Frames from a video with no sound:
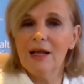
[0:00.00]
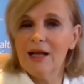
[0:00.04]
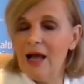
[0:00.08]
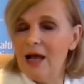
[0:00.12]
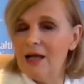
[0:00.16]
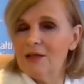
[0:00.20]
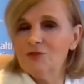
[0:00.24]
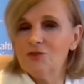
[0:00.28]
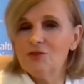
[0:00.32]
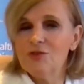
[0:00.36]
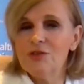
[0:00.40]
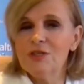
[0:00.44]

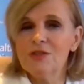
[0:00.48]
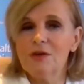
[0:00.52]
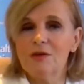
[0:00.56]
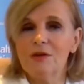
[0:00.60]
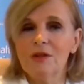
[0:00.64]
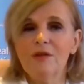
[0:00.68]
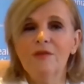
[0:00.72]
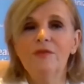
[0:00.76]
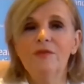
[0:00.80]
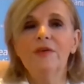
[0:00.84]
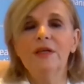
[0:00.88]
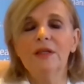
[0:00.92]
countries
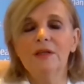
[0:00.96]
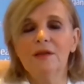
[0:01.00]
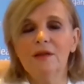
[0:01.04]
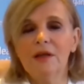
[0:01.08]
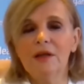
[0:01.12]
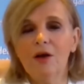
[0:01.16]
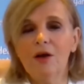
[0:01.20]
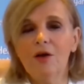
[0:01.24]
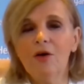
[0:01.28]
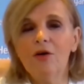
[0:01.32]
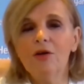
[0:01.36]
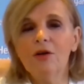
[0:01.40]
or different
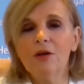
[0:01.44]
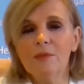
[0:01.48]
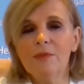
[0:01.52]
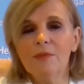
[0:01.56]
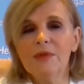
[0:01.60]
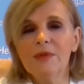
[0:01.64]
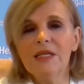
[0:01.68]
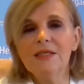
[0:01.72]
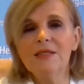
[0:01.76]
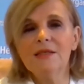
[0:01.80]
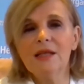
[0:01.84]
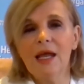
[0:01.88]

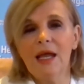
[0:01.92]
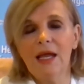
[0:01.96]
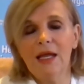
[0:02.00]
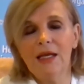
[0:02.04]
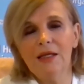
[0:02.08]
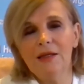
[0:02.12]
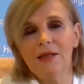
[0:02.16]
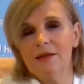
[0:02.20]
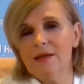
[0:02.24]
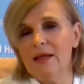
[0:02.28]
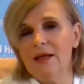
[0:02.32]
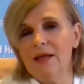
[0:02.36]
economies,
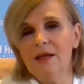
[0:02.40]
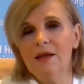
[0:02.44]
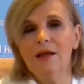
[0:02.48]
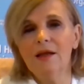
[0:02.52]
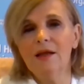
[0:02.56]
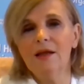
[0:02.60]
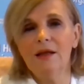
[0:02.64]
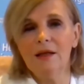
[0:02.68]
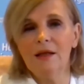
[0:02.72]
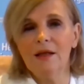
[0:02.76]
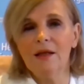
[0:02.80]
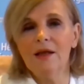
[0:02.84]
and
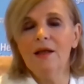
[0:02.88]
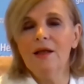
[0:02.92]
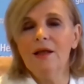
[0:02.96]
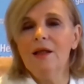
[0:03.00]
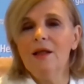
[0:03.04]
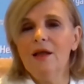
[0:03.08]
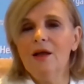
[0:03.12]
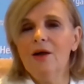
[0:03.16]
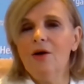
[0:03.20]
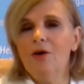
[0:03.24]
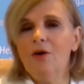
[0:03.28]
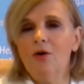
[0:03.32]
then
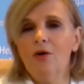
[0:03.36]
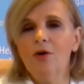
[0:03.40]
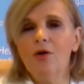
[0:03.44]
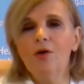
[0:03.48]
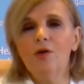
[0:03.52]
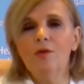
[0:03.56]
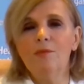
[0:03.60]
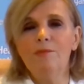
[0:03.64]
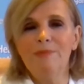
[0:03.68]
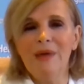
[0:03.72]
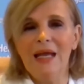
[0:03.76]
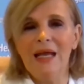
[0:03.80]

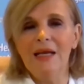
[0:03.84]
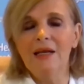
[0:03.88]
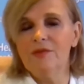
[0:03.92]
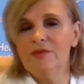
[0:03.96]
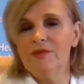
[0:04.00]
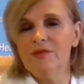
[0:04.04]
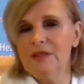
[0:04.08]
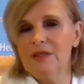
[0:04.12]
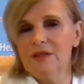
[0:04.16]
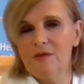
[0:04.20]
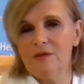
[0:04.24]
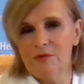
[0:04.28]
all
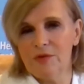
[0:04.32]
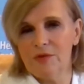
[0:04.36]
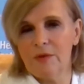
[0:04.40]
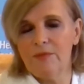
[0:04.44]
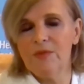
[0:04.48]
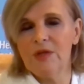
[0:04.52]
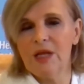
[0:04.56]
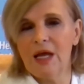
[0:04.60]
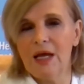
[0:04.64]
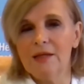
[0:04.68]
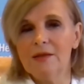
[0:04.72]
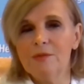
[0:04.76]
benefiting
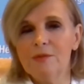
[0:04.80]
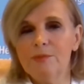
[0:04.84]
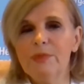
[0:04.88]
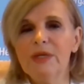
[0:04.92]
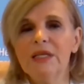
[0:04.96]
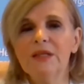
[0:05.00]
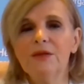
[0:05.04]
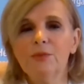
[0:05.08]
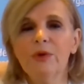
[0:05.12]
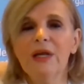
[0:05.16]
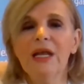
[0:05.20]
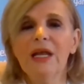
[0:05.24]
from that.
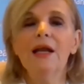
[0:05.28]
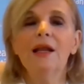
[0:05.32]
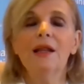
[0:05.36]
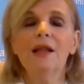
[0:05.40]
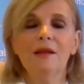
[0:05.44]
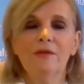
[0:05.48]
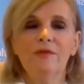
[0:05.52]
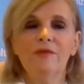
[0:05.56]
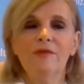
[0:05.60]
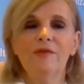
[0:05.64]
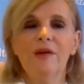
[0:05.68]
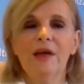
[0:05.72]
But we are
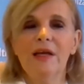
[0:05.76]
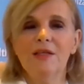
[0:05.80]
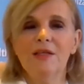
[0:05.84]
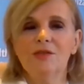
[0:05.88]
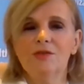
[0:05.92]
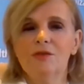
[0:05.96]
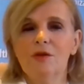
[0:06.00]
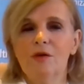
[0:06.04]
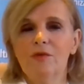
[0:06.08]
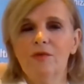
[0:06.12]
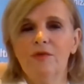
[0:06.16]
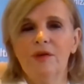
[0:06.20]
at the
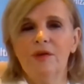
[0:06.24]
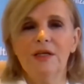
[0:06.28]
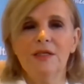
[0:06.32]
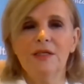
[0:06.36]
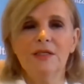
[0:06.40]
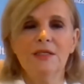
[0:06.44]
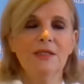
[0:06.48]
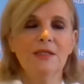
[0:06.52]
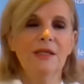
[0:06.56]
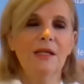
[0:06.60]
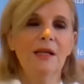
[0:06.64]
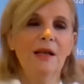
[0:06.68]
phase of
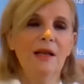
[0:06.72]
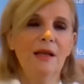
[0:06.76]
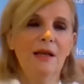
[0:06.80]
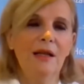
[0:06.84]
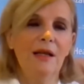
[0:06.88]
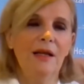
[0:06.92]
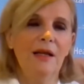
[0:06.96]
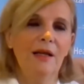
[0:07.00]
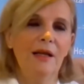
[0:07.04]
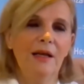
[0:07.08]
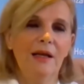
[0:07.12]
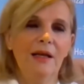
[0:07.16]
still
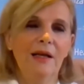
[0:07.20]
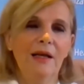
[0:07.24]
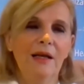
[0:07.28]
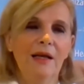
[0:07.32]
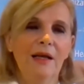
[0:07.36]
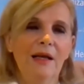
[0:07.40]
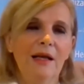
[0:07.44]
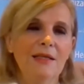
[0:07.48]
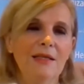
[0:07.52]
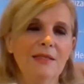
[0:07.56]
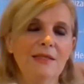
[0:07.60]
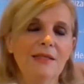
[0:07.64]

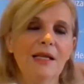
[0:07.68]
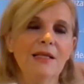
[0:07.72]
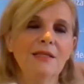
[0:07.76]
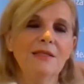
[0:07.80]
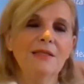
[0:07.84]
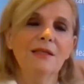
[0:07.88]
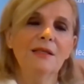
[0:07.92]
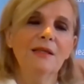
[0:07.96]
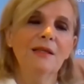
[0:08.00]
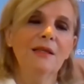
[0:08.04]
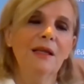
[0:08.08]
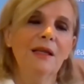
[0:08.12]

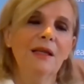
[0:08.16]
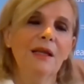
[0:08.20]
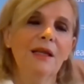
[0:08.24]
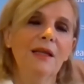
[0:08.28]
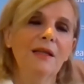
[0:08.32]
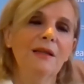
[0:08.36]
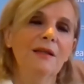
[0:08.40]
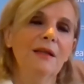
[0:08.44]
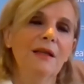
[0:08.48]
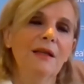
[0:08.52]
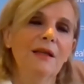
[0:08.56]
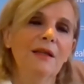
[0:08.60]
assessing
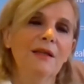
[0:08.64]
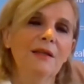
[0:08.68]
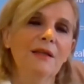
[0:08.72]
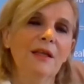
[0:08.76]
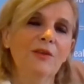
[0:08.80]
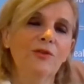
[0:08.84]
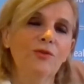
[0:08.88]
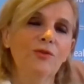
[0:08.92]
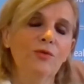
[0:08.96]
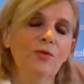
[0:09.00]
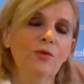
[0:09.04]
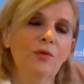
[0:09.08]

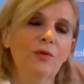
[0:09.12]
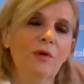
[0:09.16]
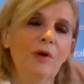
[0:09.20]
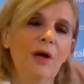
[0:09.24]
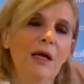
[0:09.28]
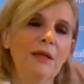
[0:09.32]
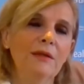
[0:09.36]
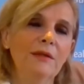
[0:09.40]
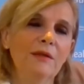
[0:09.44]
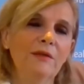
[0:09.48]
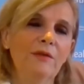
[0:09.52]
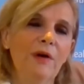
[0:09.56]
the two
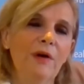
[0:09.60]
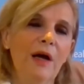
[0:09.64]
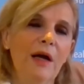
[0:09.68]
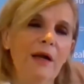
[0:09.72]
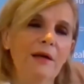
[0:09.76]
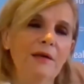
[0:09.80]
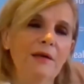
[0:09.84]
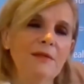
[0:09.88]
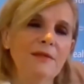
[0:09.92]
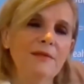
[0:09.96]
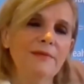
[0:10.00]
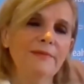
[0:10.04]

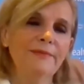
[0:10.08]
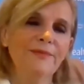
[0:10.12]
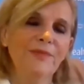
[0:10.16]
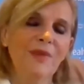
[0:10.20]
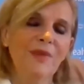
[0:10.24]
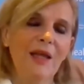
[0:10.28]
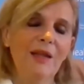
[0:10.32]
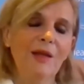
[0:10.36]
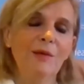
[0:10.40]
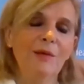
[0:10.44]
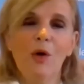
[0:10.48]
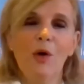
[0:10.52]
antivirals
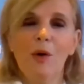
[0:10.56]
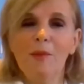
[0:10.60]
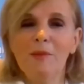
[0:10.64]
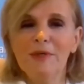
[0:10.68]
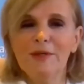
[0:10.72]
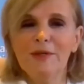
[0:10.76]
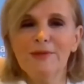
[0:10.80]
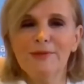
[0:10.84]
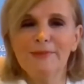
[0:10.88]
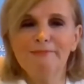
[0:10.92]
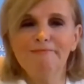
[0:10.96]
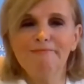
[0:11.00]
at the
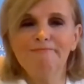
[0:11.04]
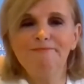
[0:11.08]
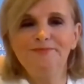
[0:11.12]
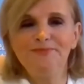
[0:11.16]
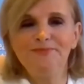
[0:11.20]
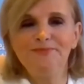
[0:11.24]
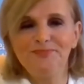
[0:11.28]
moment.